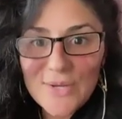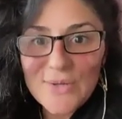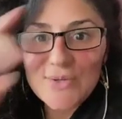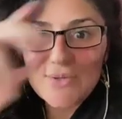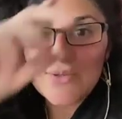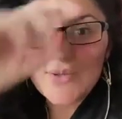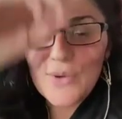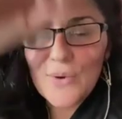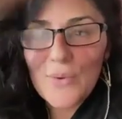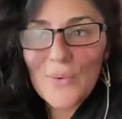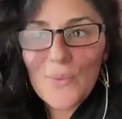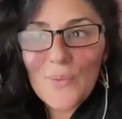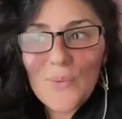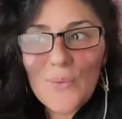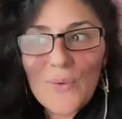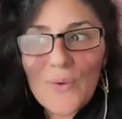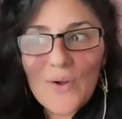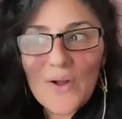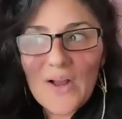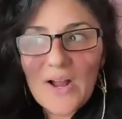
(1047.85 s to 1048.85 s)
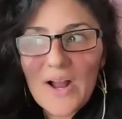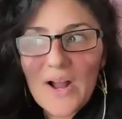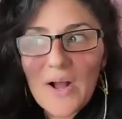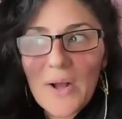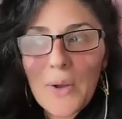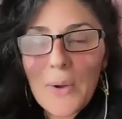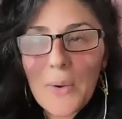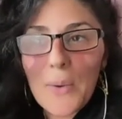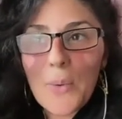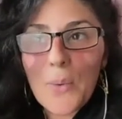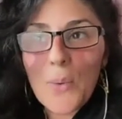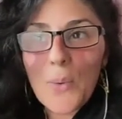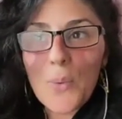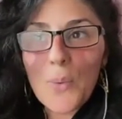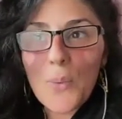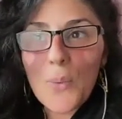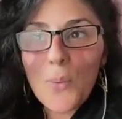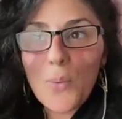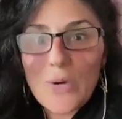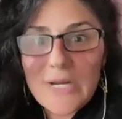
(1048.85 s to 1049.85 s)
So
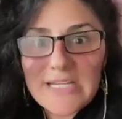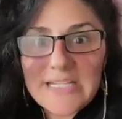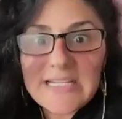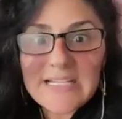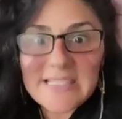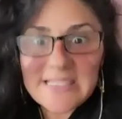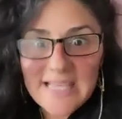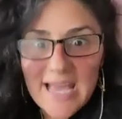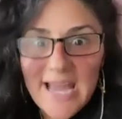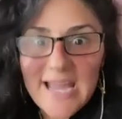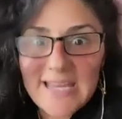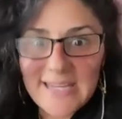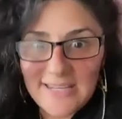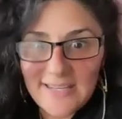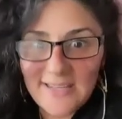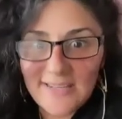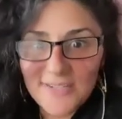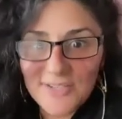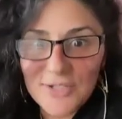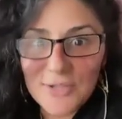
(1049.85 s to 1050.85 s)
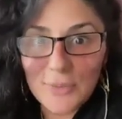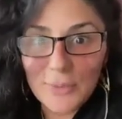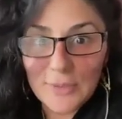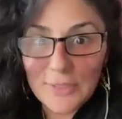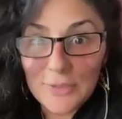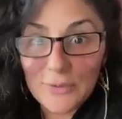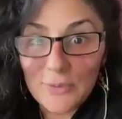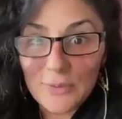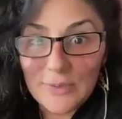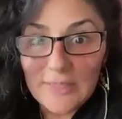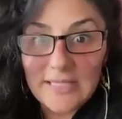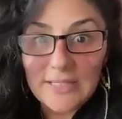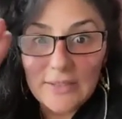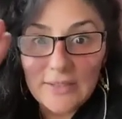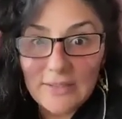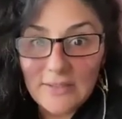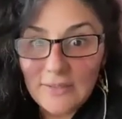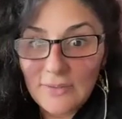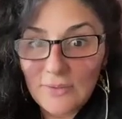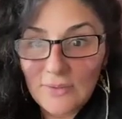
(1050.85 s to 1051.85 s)
we decided to
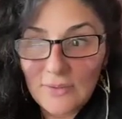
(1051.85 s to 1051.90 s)
literally